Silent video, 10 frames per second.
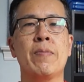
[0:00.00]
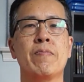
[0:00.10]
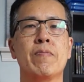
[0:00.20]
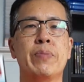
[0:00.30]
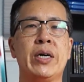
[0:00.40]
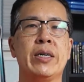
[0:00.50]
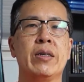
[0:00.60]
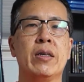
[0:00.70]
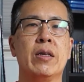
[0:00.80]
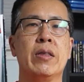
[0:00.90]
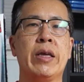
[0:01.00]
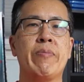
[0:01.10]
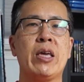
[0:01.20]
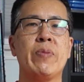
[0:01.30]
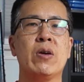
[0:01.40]
but they
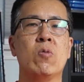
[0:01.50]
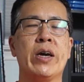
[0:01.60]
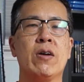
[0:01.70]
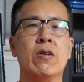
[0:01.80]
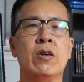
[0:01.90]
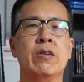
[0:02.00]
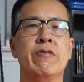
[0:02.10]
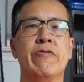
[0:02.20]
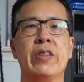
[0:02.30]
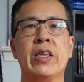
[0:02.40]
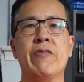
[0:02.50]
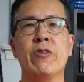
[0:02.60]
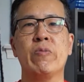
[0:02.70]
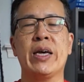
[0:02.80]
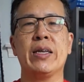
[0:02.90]
may be aware of the
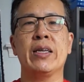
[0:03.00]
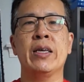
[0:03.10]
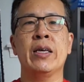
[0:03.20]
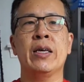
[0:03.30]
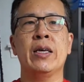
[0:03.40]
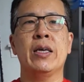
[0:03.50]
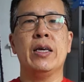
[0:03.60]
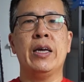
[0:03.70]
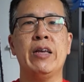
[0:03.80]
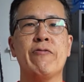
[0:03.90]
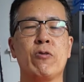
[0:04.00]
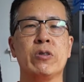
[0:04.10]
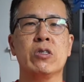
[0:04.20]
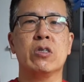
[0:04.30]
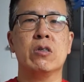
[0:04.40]
film that it
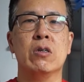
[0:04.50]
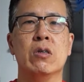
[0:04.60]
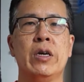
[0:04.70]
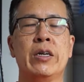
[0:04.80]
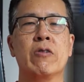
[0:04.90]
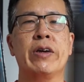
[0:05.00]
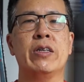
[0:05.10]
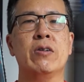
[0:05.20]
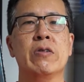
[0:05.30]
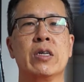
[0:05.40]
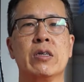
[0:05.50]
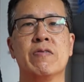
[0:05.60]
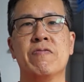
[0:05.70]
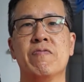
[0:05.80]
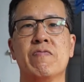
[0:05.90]
influenced in a great deal. In
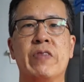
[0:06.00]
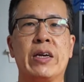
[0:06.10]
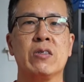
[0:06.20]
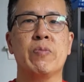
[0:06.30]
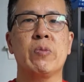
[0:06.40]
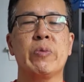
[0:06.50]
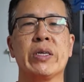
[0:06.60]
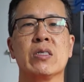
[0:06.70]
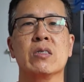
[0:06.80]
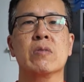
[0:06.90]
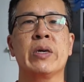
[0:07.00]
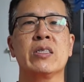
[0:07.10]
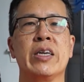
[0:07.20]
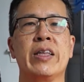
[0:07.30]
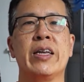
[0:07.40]
fact, some people may
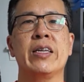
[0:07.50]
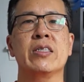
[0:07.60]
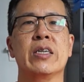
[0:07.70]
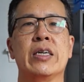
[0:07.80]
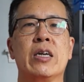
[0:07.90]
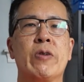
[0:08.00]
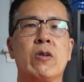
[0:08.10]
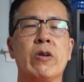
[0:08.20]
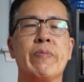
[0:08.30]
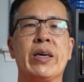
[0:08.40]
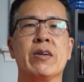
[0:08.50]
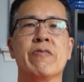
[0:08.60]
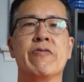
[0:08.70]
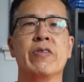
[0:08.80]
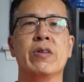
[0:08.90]
say that it is a direct remake
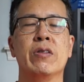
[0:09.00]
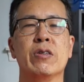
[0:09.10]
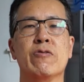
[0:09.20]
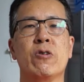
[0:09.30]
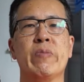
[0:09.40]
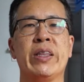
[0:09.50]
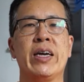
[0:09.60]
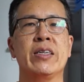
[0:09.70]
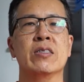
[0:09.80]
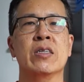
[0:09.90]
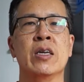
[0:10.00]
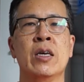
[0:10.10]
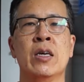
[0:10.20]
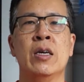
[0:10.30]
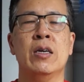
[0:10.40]
of this film, and that is
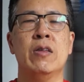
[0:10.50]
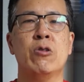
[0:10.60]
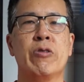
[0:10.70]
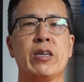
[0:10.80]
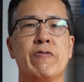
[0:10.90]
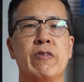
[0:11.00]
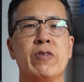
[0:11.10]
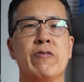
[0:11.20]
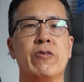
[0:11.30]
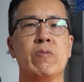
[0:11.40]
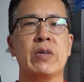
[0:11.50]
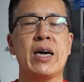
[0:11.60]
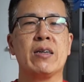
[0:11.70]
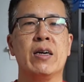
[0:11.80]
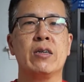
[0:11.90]
the 2015 film
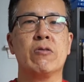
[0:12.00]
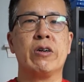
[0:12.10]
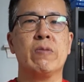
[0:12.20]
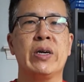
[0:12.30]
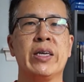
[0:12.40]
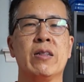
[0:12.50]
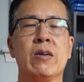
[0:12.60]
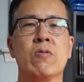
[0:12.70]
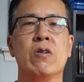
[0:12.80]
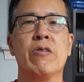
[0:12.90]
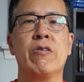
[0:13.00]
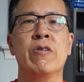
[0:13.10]
Knock Knock, directed by Eli Roth,